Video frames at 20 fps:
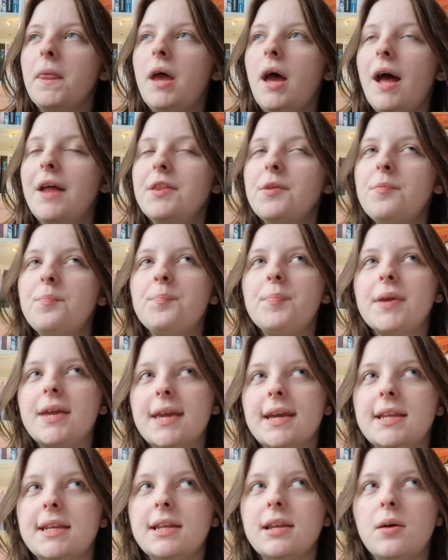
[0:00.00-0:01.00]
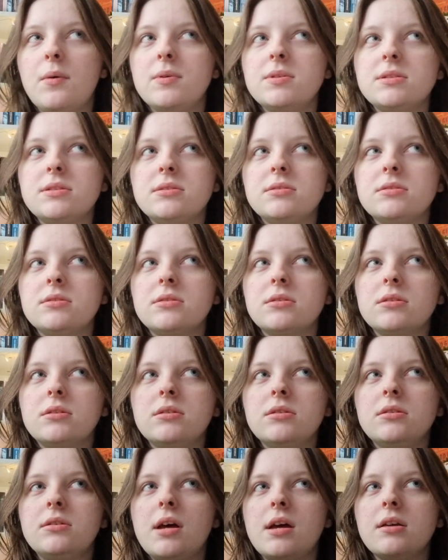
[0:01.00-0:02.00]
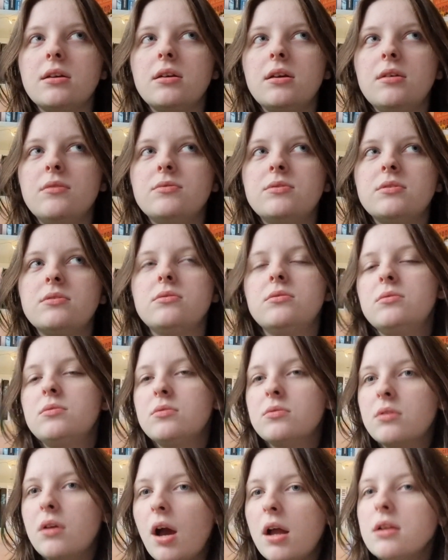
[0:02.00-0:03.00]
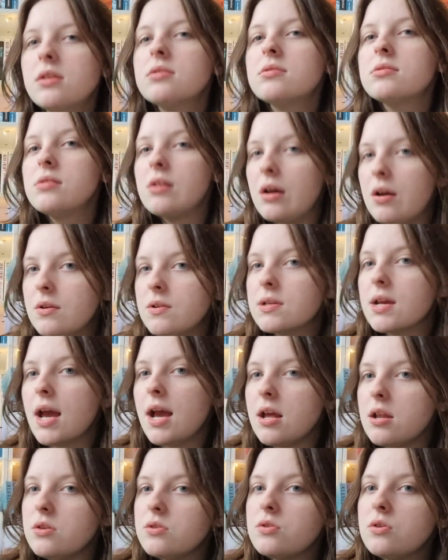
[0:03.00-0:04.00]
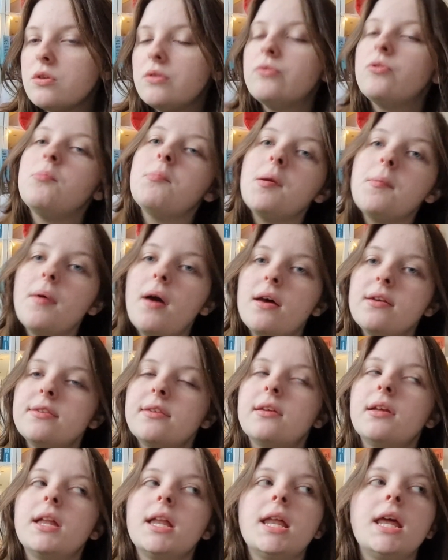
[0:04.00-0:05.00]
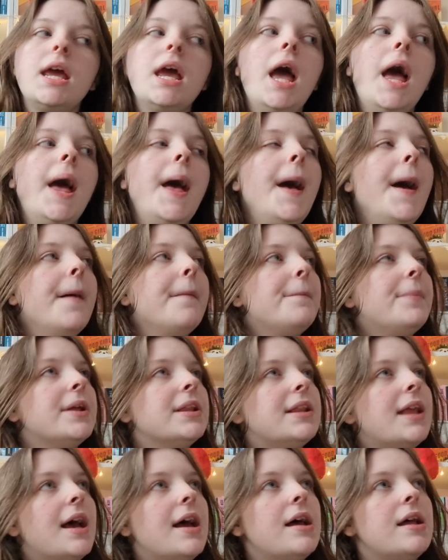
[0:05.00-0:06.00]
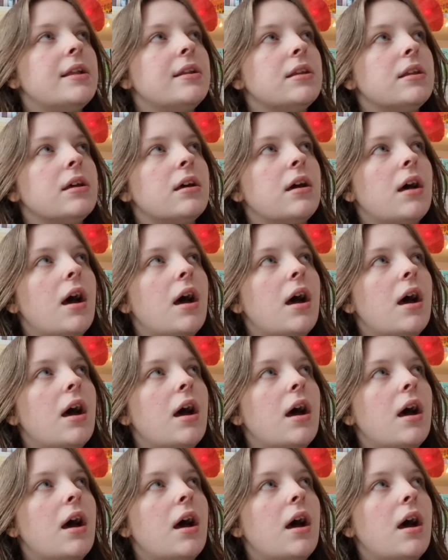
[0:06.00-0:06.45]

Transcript: At the beginning, I was like, it was kind of slow to get into for me personally, but then